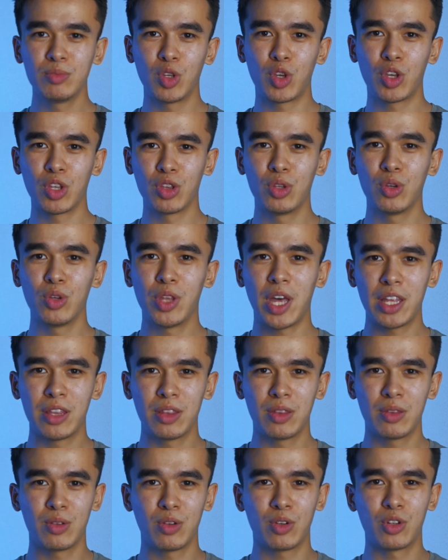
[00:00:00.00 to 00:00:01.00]
You can do
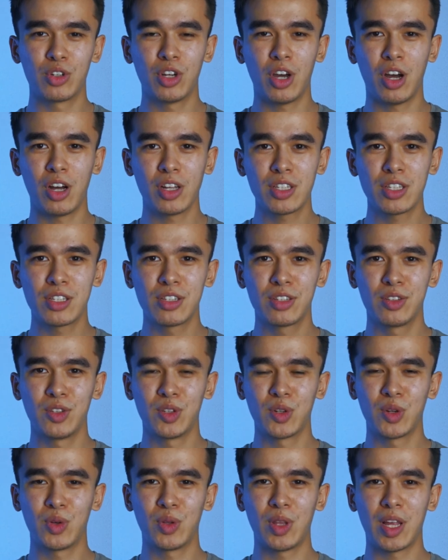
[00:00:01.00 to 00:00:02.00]
that or not,
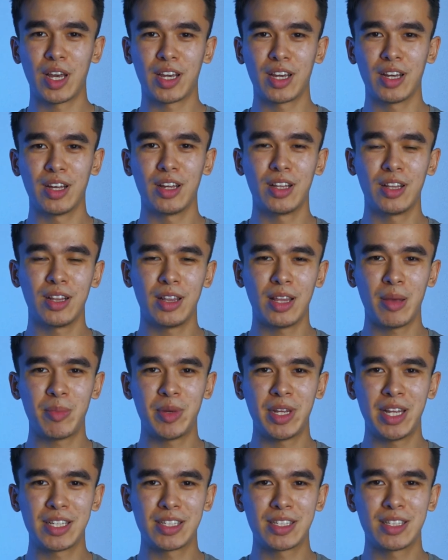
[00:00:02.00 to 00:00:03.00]
like a
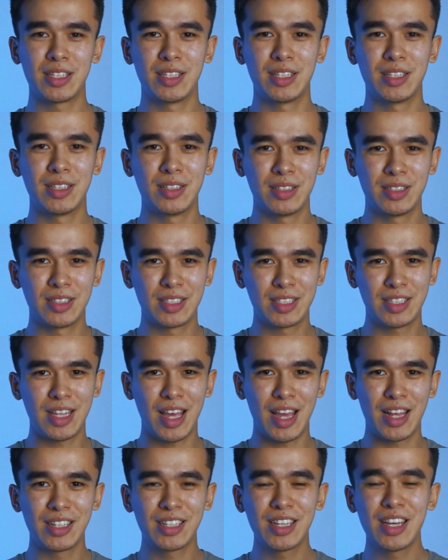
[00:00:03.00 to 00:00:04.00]
lemonade
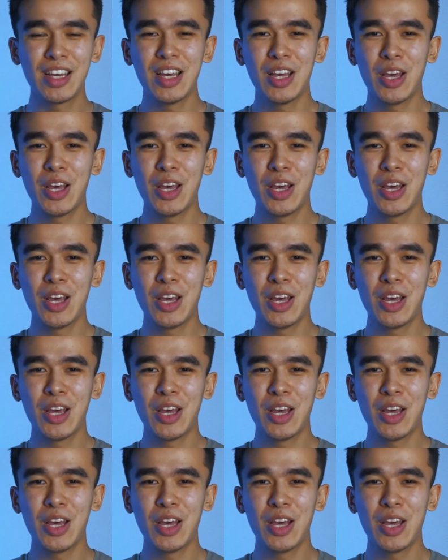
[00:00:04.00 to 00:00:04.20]
stand.